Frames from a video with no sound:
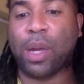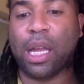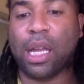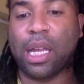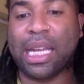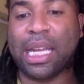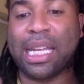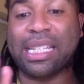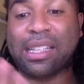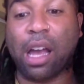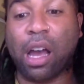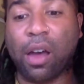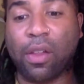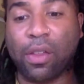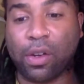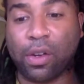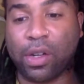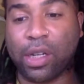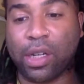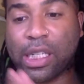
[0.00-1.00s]
he's
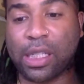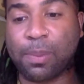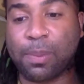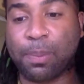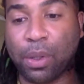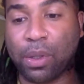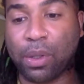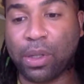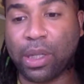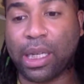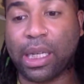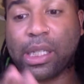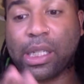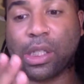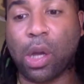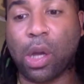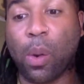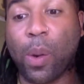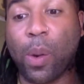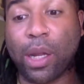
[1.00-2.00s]
othered, he's bullied, he's
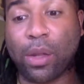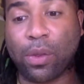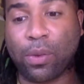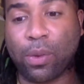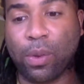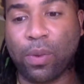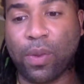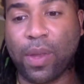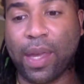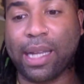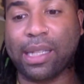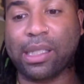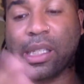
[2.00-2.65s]
going through things,